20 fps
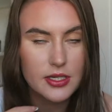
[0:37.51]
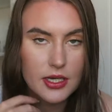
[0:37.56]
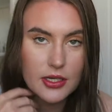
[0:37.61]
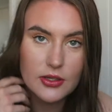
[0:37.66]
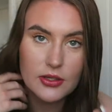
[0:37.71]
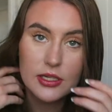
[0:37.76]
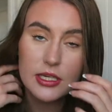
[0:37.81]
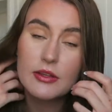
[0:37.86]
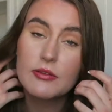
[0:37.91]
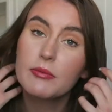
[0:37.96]
I
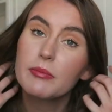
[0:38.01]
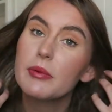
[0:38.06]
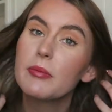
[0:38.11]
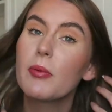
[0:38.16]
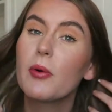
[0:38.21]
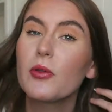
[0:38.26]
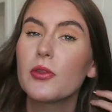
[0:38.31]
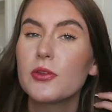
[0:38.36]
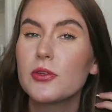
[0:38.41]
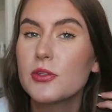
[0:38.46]
couldn't even be
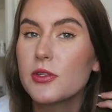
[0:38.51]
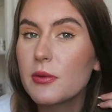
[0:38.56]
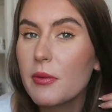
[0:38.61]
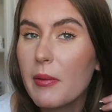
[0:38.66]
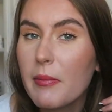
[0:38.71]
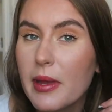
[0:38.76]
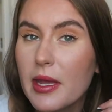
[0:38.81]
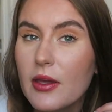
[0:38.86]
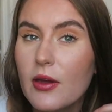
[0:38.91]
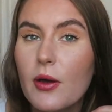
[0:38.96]
bothered to do
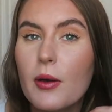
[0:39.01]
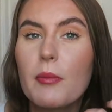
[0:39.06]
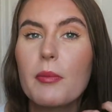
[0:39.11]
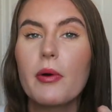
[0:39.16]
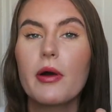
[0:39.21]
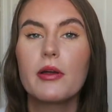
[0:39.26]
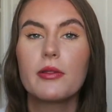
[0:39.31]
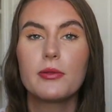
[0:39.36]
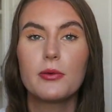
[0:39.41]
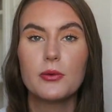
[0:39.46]
my makeup,
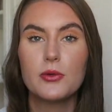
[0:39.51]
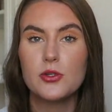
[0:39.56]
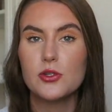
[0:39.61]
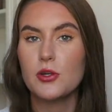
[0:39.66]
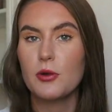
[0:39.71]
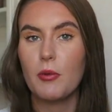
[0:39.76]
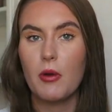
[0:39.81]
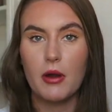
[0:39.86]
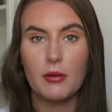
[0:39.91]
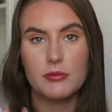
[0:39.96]
but I thought,
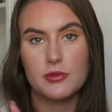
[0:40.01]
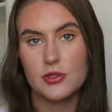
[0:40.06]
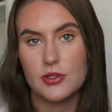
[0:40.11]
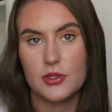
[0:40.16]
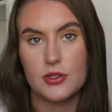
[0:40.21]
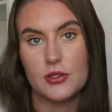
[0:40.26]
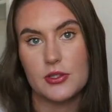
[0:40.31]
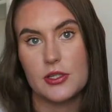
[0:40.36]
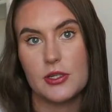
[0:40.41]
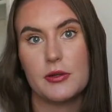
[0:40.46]
you know what, I'm just
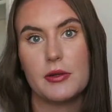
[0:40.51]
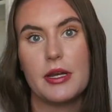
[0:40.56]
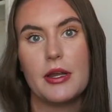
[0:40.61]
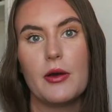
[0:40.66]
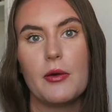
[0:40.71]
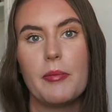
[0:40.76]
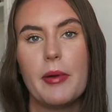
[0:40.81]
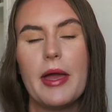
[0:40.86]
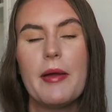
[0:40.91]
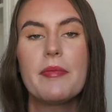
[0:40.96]
gonna do a
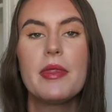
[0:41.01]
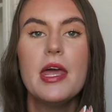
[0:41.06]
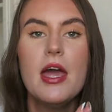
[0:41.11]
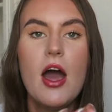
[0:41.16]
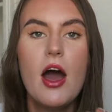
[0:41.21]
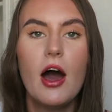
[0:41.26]
little bit.